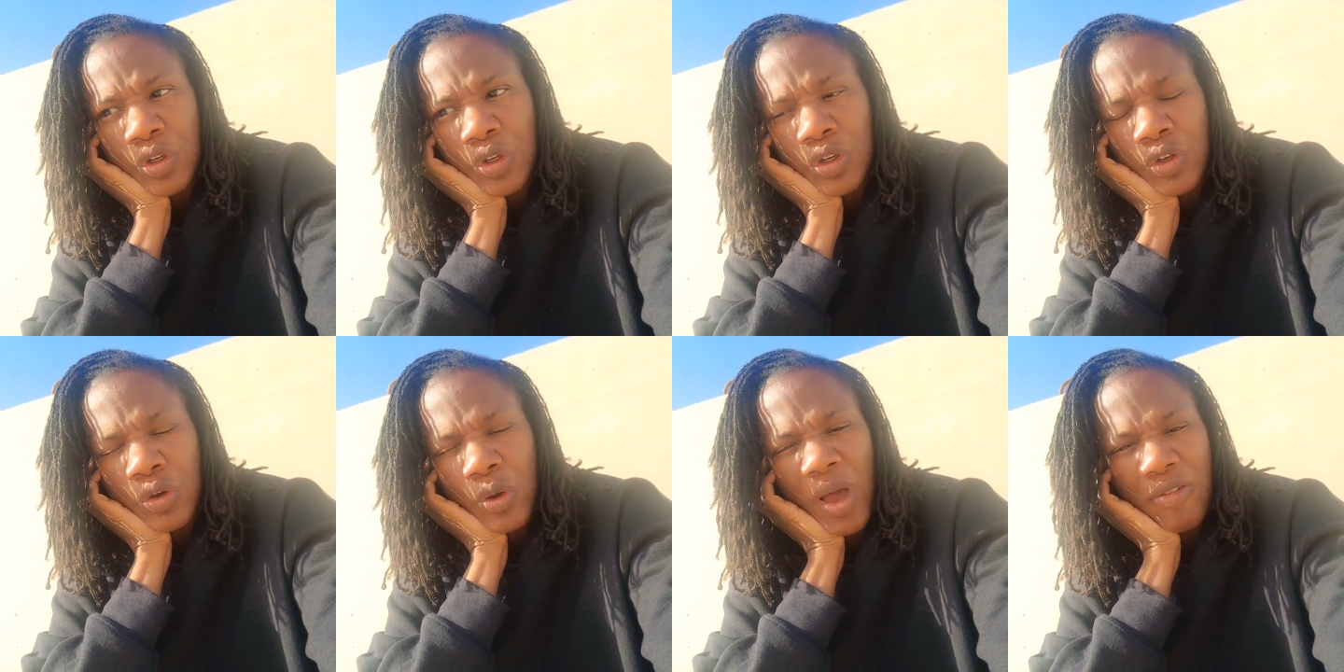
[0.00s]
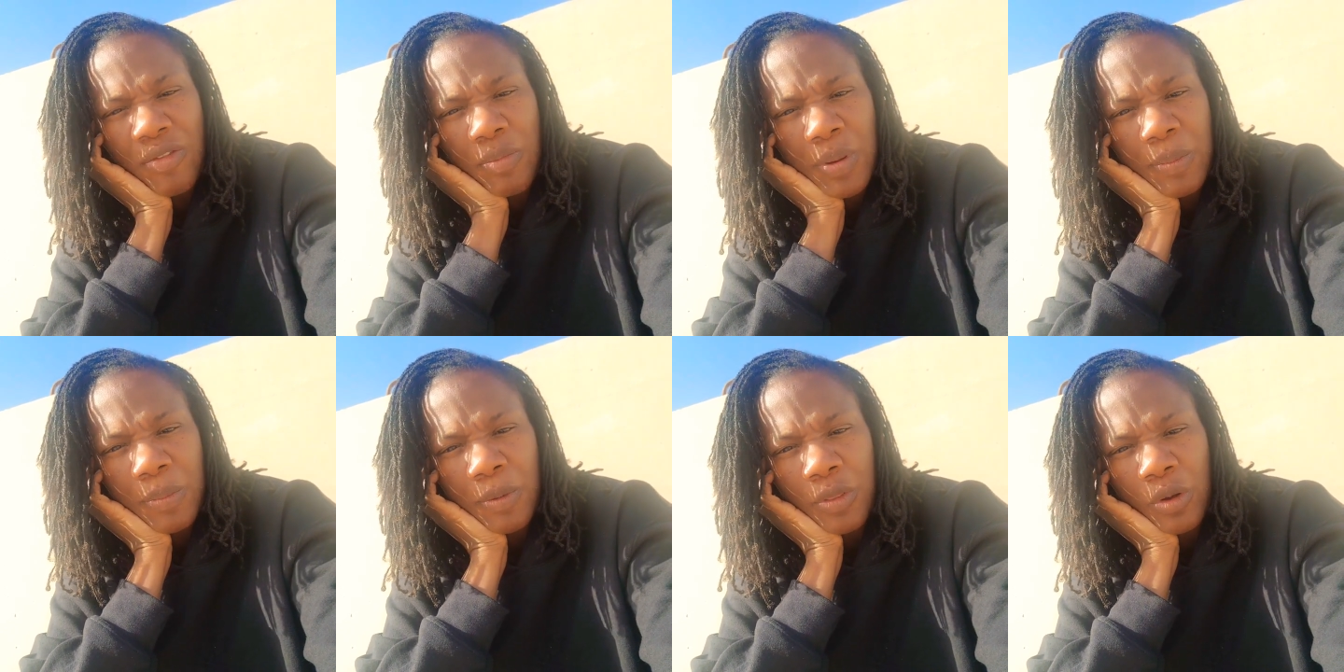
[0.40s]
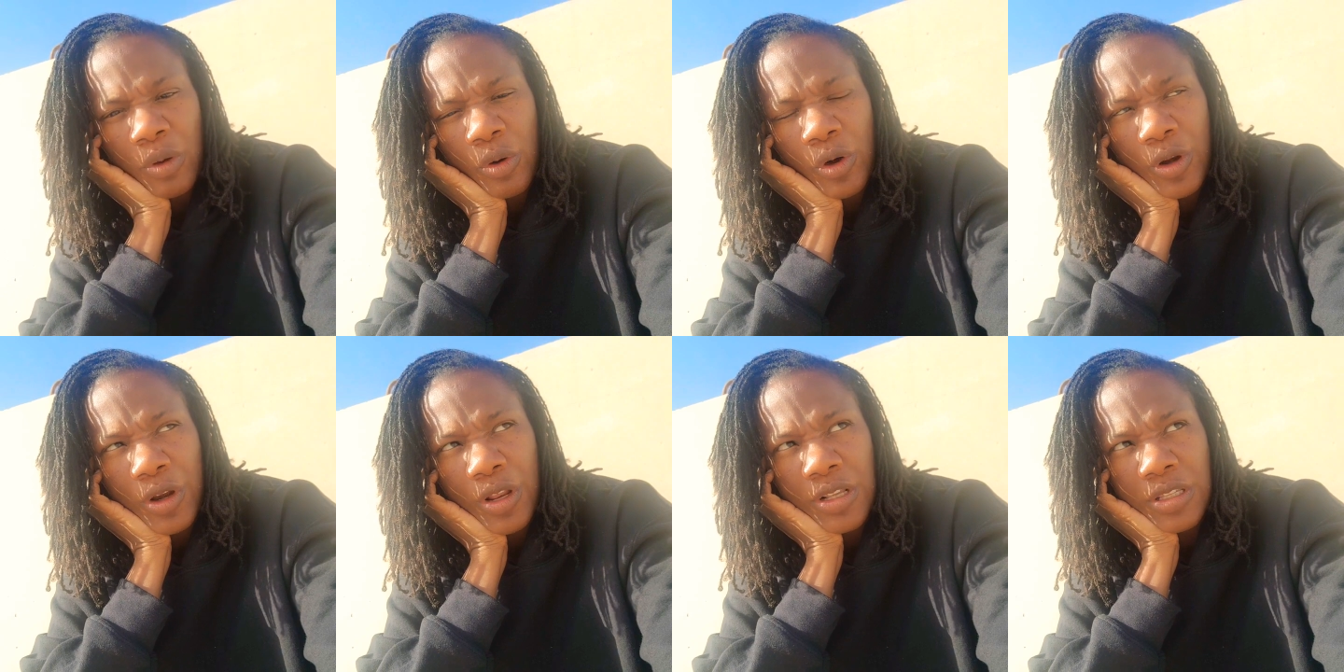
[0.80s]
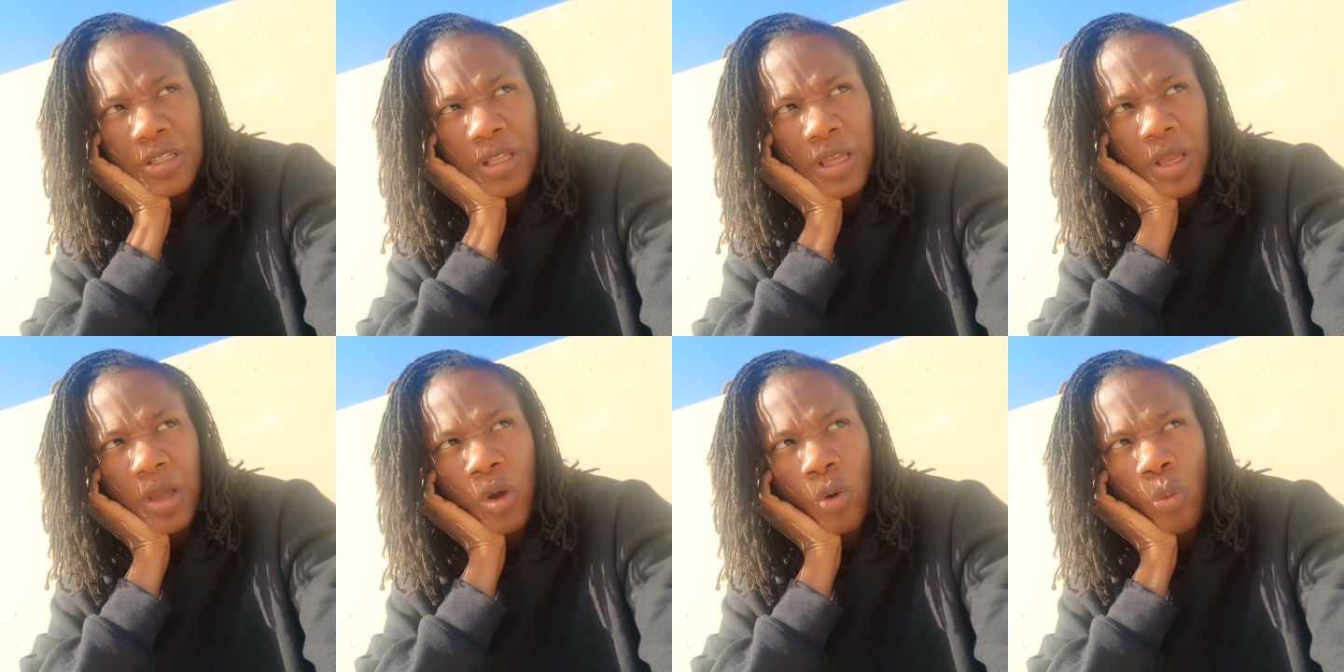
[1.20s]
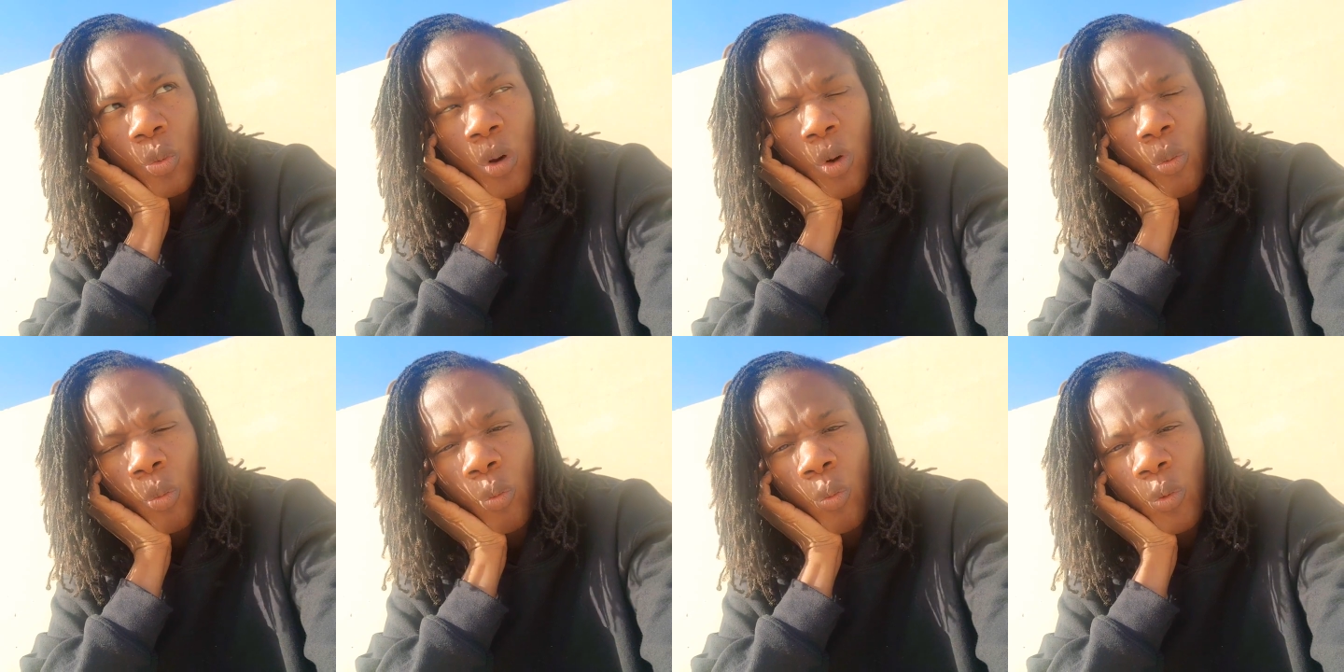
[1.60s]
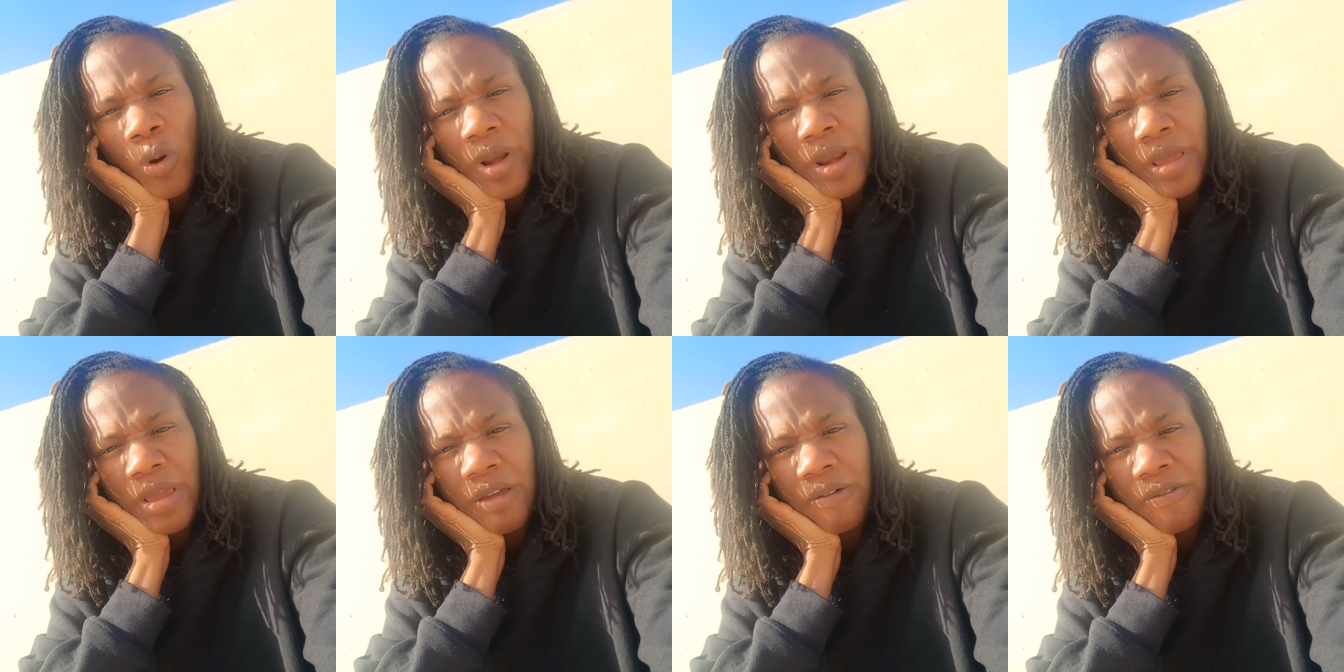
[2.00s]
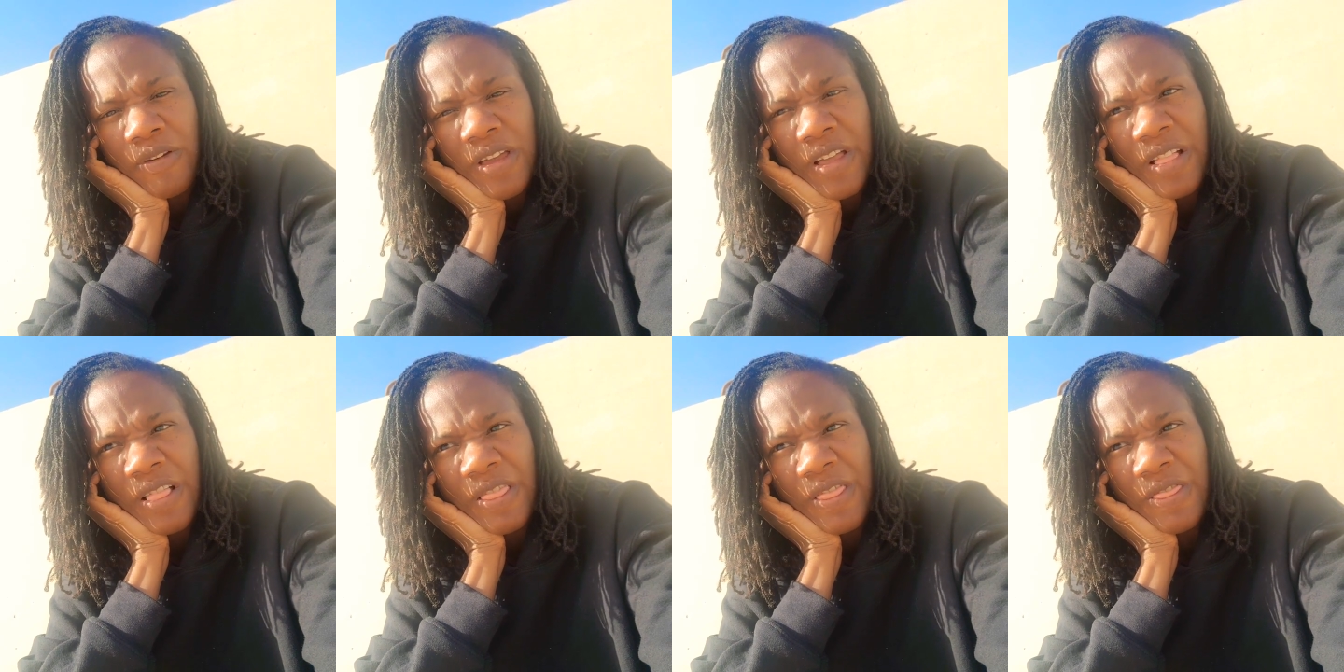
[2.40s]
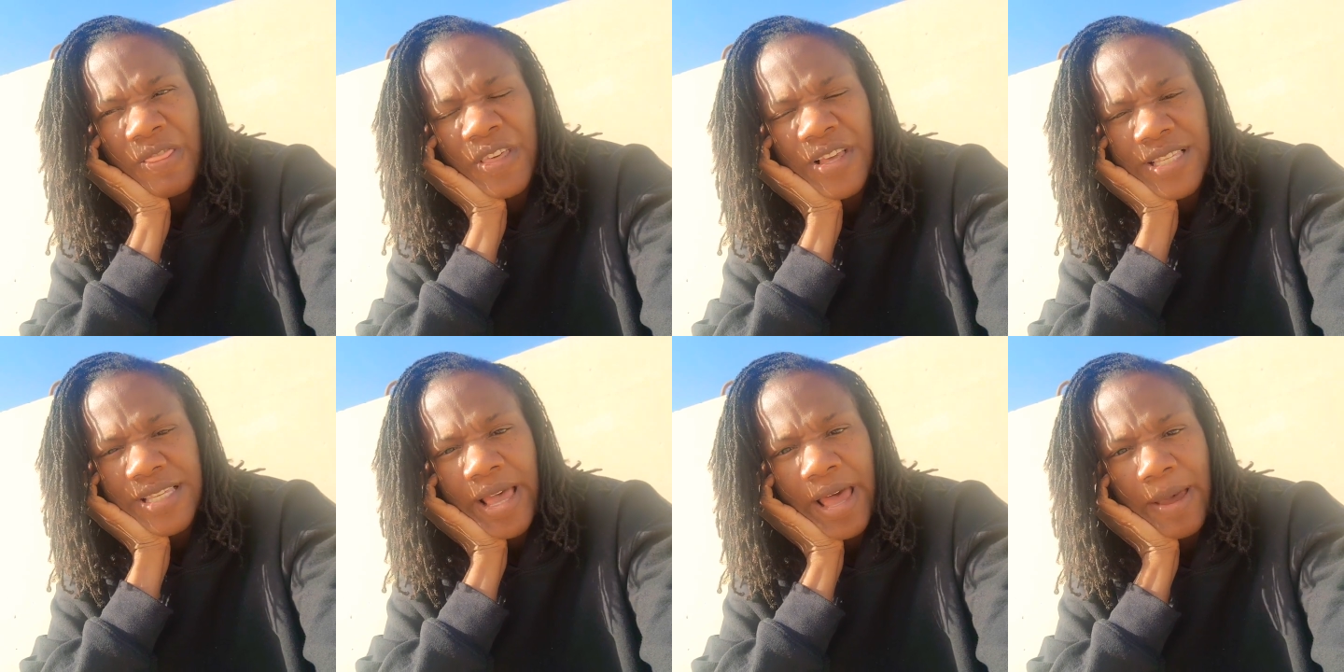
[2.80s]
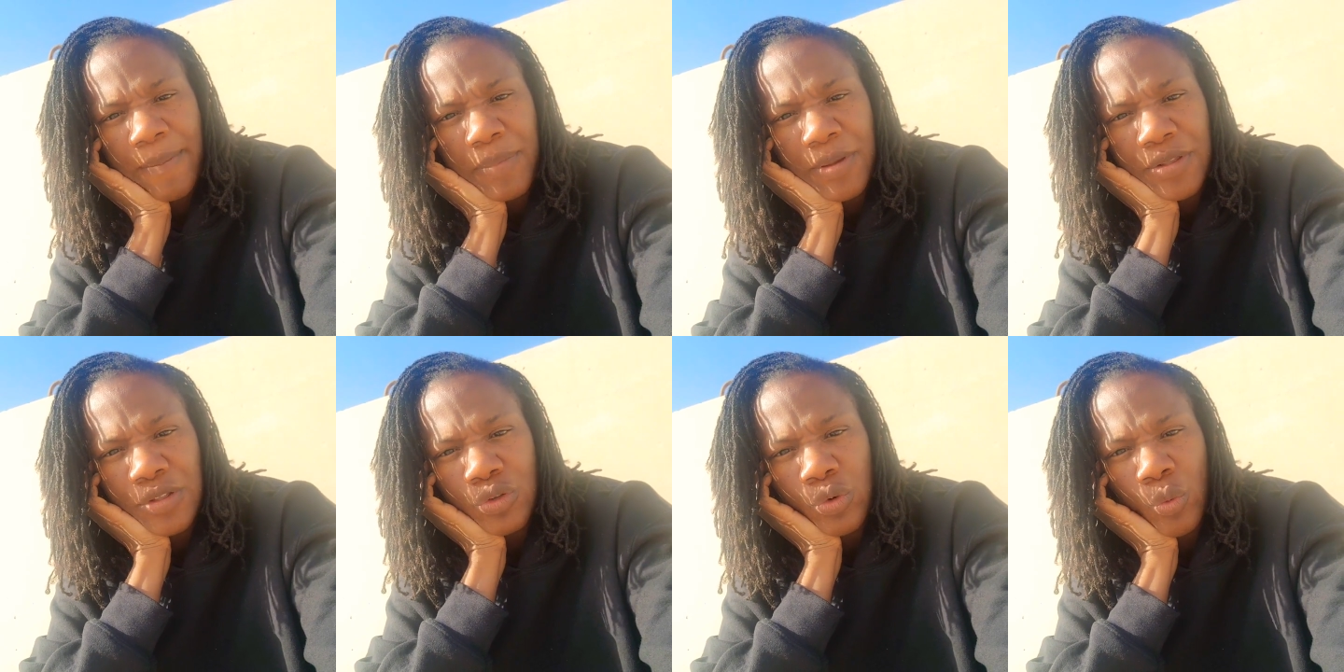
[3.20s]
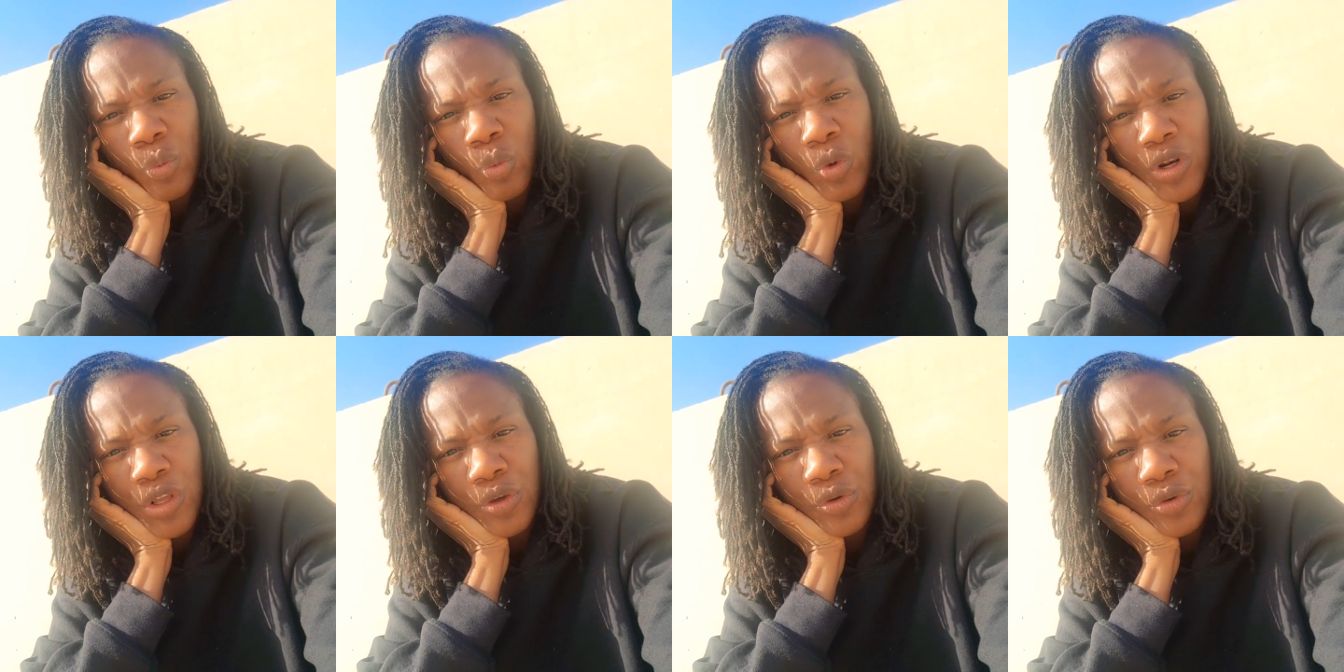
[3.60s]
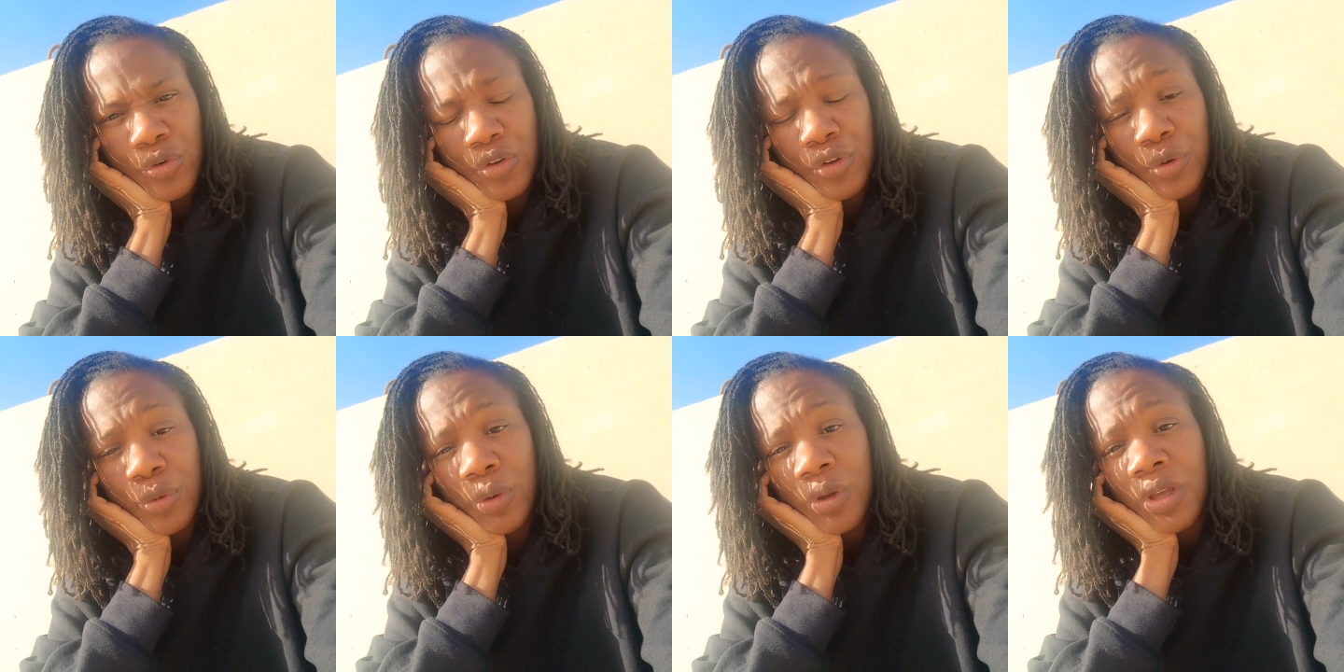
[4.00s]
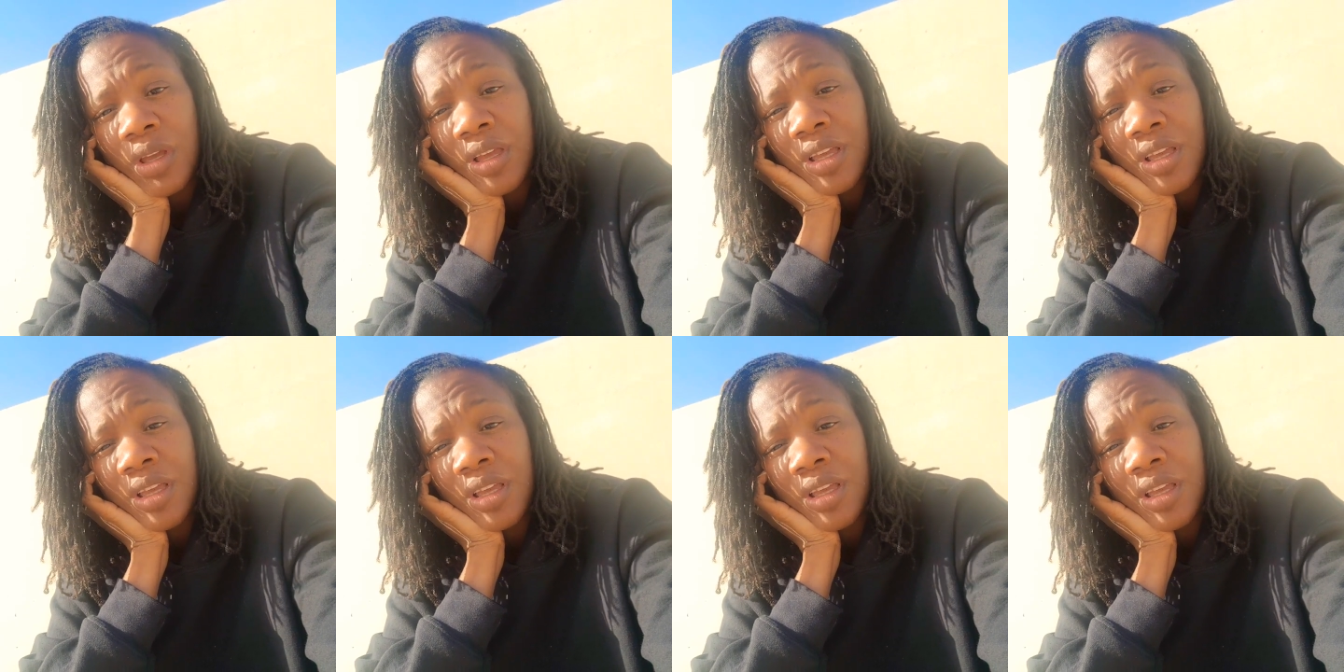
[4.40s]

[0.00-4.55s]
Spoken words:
you have the people in the audience like, well, what if this happens? What do you do?